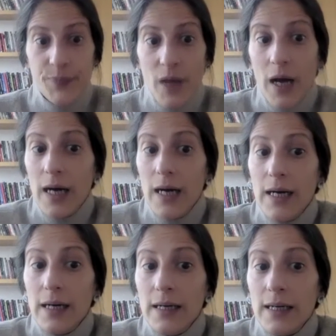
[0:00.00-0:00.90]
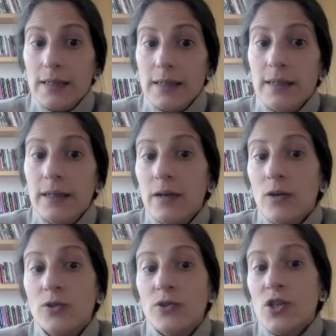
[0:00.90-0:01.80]
Uh, there are
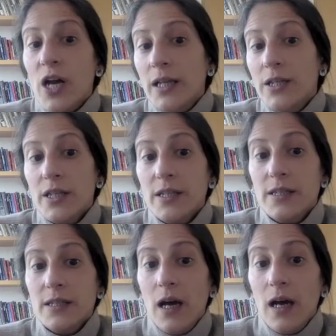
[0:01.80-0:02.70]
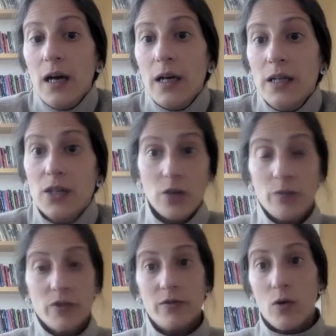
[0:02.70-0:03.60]
also challenges uh, in
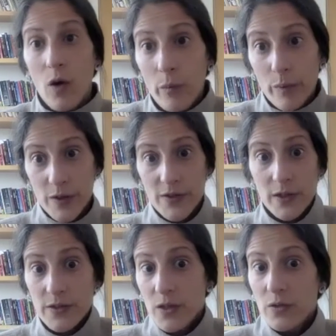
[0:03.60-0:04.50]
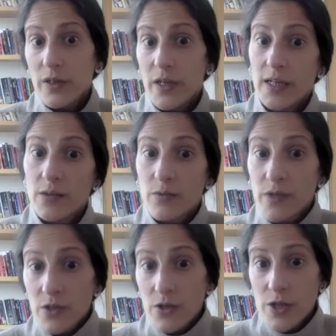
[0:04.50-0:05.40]
terms of your own personal security as a
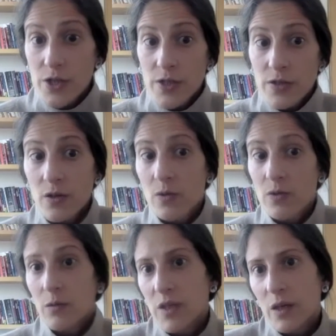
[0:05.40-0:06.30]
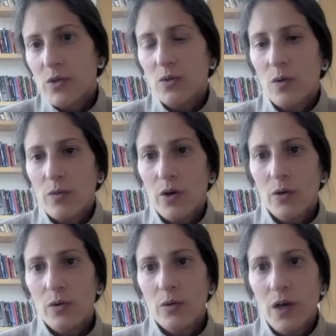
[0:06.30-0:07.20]
researcher. So sometimes you don't
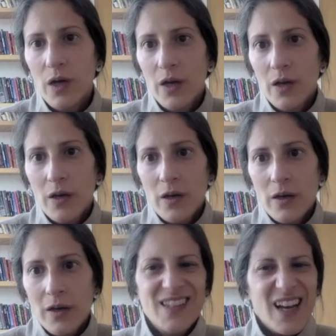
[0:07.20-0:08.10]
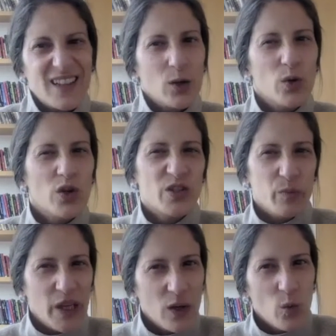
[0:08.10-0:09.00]
know exactly who you're
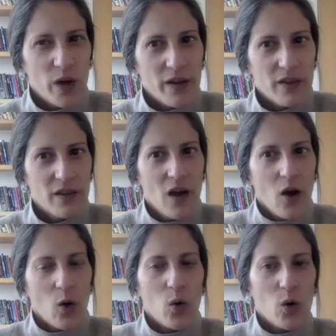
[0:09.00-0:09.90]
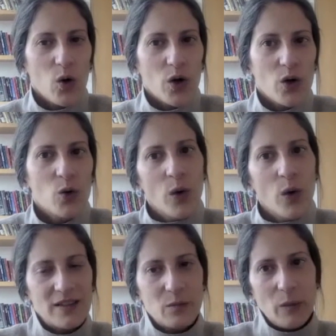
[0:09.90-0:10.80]
speaking with or who
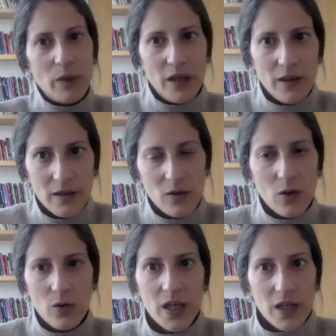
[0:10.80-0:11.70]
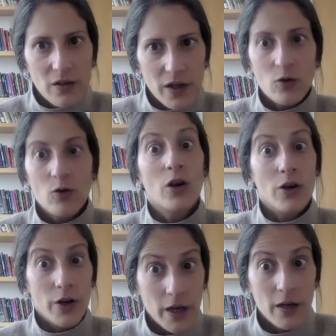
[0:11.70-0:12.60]
else might be you know hearing or
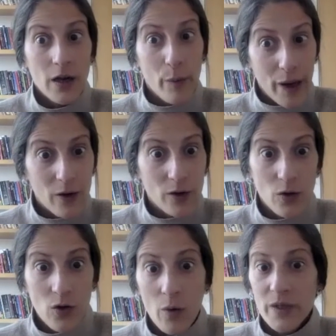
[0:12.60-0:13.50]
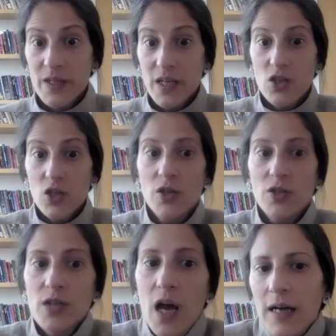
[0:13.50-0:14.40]
learning about your
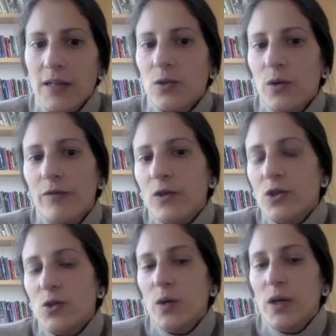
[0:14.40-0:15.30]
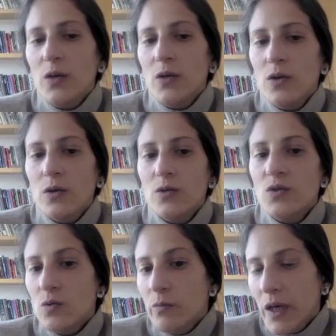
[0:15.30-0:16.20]
conversations so if you're doing you know
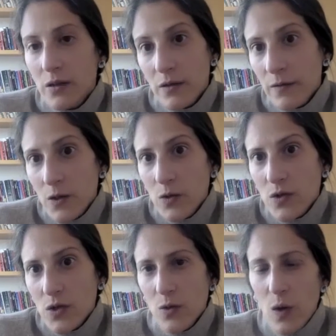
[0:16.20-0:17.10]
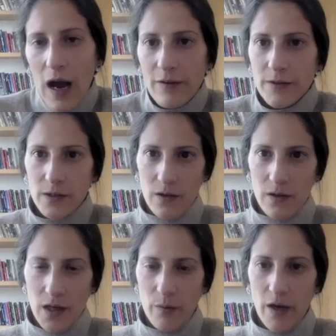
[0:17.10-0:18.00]
zoom interviews you have to
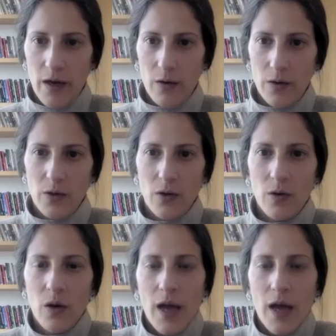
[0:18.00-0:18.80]
think about you know